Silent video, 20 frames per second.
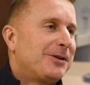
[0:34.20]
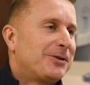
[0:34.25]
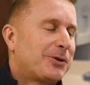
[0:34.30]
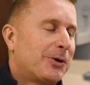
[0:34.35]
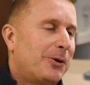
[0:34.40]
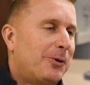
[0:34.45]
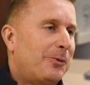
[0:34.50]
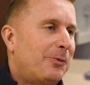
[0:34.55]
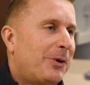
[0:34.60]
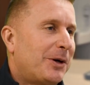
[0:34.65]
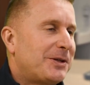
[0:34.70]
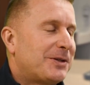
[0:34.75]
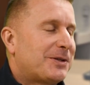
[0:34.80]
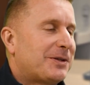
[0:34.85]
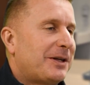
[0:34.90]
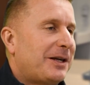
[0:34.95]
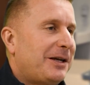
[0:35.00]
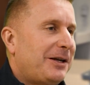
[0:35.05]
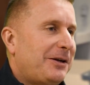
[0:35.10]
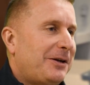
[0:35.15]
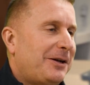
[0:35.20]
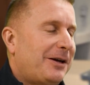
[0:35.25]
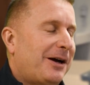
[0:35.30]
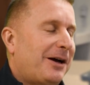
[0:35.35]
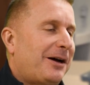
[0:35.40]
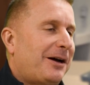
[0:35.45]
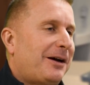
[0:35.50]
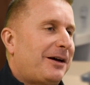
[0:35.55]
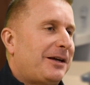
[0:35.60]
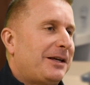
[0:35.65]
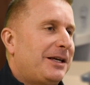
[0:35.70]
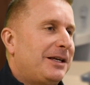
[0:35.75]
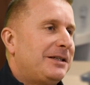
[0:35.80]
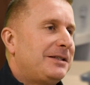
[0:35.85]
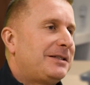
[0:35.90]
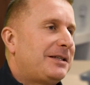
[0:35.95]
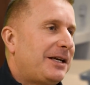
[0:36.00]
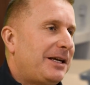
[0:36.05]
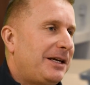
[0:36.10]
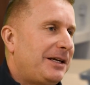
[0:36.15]
So once they
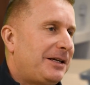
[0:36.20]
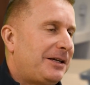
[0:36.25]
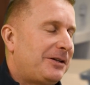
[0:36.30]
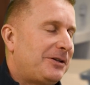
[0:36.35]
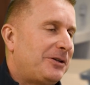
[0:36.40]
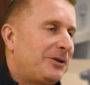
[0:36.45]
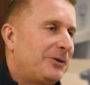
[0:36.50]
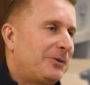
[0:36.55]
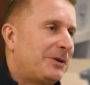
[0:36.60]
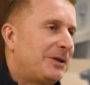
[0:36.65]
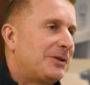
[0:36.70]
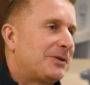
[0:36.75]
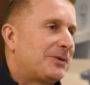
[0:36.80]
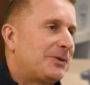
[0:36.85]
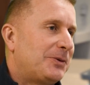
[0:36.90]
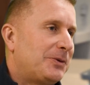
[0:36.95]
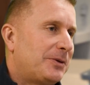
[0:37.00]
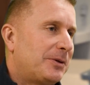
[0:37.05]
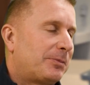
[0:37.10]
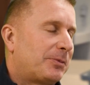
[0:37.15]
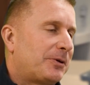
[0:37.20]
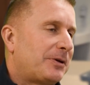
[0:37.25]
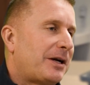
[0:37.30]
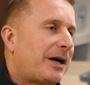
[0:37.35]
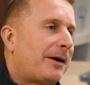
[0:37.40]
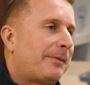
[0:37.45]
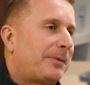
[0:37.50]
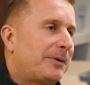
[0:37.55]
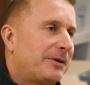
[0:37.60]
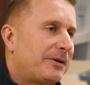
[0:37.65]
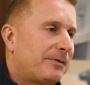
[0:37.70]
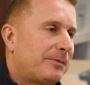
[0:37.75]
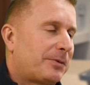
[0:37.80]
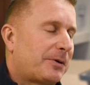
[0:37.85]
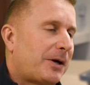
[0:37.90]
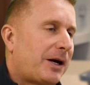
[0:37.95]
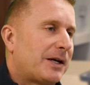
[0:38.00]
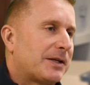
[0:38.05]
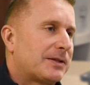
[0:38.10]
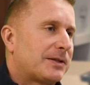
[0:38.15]
intake you into the preoperative
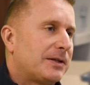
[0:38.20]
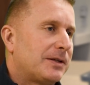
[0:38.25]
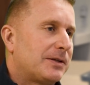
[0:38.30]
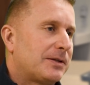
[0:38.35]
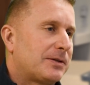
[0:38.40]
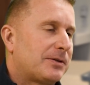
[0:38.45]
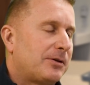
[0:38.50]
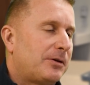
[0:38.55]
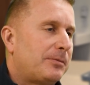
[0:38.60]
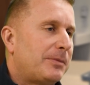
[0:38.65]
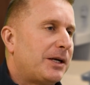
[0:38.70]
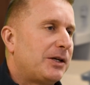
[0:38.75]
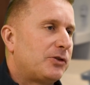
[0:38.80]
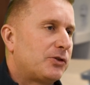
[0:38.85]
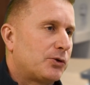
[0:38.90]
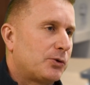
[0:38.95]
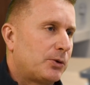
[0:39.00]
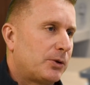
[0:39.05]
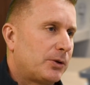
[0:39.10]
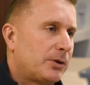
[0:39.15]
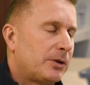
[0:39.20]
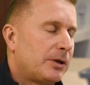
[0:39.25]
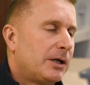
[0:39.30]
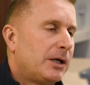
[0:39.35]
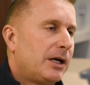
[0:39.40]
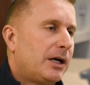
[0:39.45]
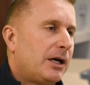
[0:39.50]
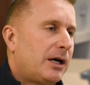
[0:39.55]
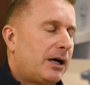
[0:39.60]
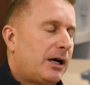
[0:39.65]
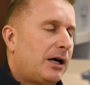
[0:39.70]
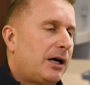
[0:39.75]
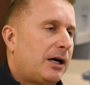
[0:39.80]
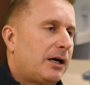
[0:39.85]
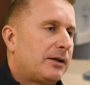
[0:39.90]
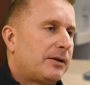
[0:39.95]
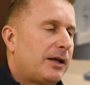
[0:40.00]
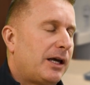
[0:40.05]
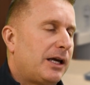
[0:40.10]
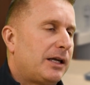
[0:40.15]
process, they'll make sure
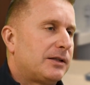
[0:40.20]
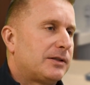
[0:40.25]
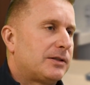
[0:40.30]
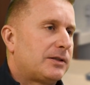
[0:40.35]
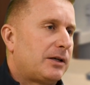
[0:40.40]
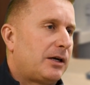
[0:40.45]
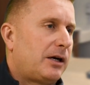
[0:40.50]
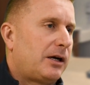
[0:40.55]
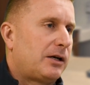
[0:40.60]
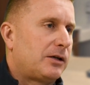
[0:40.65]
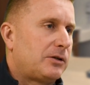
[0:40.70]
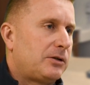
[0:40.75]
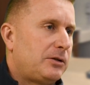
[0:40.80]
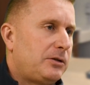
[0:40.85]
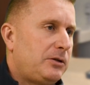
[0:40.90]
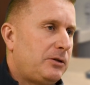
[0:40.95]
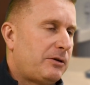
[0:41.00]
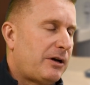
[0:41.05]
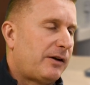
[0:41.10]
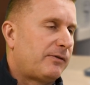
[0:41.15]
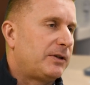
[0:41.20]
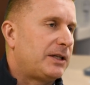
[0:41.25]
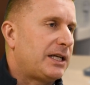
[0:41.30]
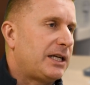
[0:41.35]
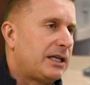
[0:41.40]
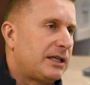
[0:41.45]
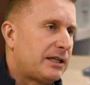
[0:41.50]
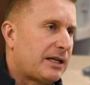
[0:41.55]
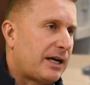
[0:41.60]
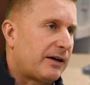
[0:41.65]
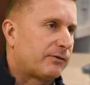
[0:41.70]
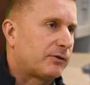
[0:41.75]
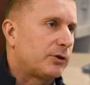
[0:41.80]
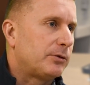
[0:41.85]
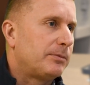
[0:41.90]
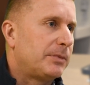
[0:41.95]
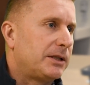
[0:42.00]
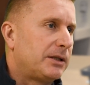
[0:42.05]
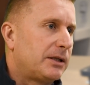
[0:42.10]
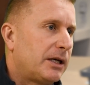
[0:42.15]
that you haven't eaten after
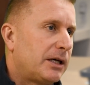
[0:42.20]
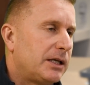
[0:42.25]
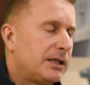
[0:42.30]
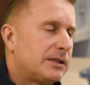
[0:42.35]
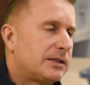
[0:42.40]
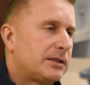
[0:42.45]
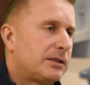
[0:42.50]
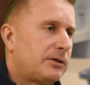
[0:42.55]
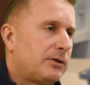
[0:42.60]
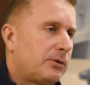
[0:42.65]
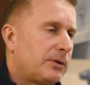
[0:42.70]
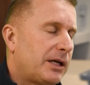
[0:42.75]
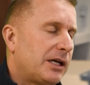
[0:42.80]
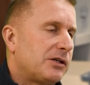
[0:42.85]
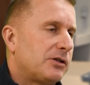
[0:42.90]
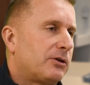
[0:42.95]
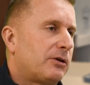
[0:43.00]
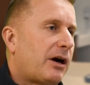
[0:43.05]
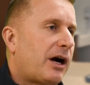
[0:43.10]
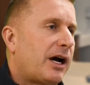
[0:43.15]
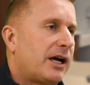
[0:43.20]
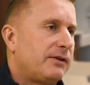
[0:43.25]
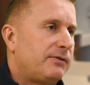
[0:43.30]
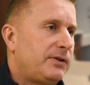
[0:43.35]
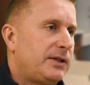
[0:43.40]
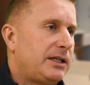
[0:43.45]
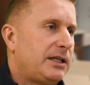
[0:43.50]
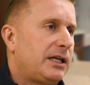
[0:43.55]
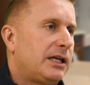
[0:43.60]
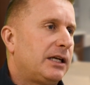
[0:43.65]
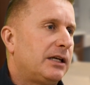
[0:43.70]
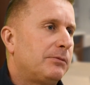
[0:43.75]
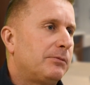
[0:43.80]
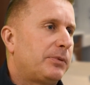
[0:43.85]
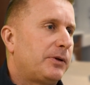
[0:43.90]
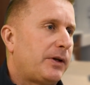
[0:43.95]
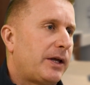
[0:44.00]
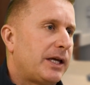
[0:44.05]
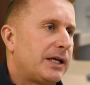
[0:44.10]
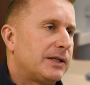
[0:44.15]
midnight. They'll get your IV in
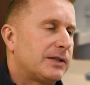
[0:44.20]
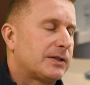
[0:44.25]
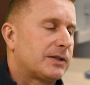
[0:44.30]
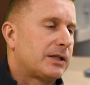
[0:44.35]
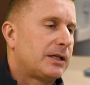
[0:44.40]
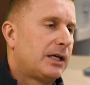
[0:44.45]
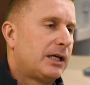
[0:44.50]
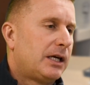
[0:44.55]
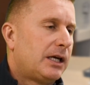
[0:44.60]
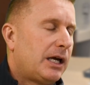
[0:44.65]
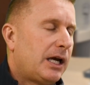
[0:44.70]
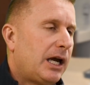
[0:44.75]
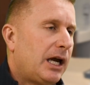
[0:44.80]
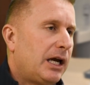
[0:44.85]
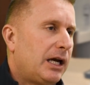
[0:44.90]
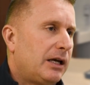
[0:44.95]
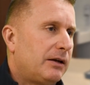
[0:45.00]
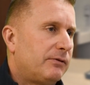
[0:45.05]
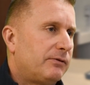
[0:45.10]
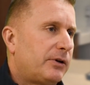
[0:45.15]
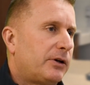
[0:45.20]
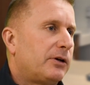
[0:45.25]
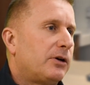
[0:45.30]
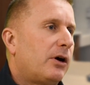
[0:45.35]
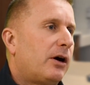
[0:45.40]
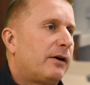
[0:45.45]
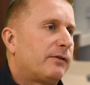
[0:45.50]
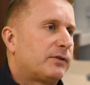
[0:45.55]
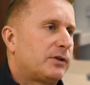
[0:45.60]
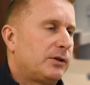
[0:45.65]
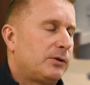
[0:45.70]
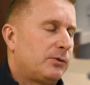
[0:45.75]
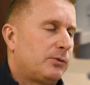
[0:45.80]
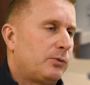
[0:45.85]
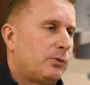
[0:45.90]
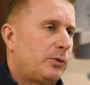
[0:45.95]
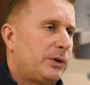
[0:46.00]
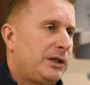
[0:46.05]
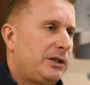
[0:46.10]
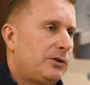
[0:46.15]
place. And very
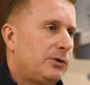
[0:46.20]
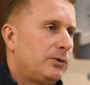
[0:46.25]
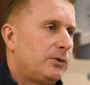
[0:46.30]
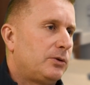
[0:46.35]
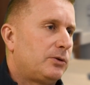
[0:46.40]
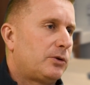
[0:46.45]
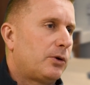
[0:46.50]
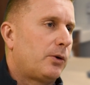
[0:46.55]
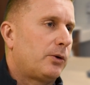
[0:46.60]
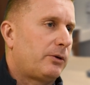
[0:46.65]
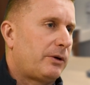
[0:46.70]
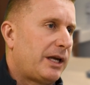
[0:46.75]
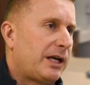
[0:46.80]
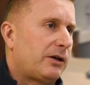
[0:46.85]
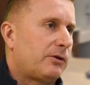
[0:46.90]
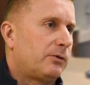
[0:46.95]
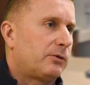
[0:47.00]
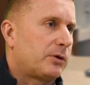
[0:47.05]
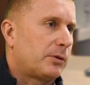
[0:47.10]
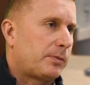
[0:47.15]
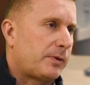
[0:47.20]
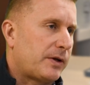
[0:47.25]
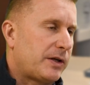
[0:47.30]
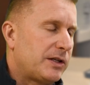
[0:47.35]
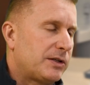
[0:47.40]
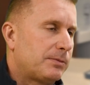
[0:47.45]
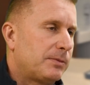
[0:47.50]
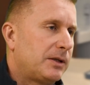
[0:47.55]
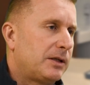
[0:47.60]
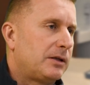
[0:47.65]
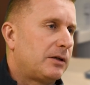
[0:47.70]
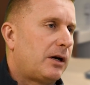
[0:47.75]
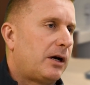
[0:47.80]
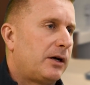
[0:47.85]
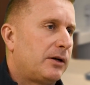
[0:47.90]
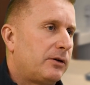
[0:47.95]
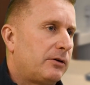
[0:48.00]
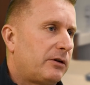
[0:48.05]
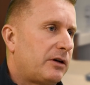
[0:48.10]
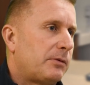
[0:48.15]
often we do total ankle replacement
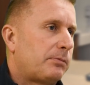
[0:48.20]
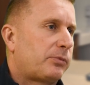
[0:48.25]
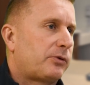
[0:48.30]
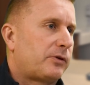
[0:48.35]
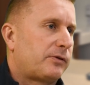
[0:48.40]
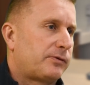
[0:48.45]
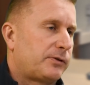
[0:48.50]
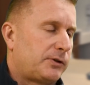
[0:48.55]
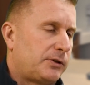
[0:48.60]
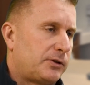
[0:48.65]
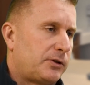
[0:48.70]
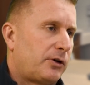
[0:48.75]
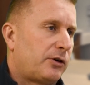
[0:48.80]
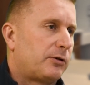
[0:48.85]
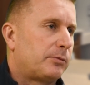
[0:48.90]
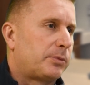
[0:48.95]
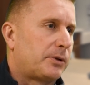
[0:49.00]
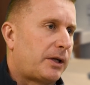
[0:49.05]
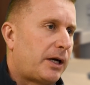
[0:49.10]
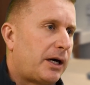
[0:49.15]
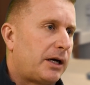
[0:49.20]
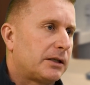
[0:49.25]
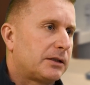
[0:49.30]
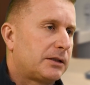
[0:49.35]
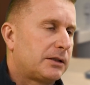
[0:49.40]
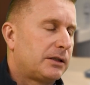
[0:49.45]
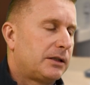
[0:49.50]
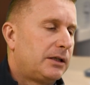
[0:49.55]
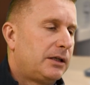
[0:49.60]
under a peripheral nerve block.